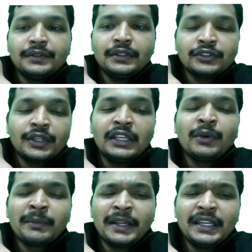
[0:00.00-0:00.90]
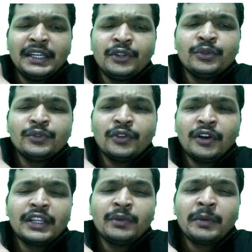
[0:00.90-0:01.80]
So E1 by E2 or
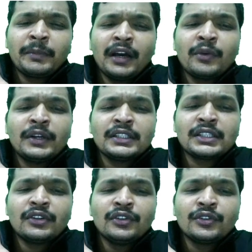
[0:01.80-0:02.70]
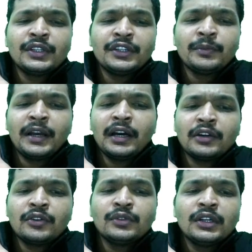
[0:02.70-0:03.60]
E1 by R1 is equal to E2 by
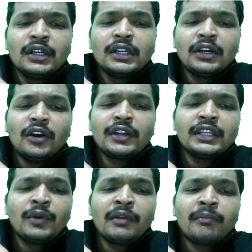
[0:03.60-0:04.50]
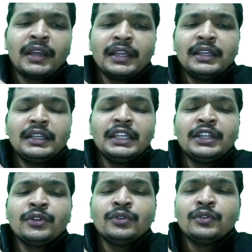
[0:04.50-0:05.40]
R2, or E1 by
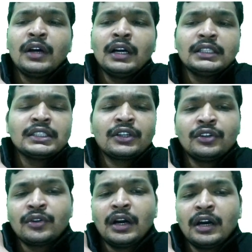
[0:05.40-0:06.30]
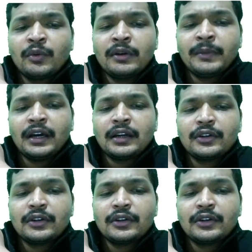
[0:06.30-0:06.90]
E2 is equal to R1 by R2.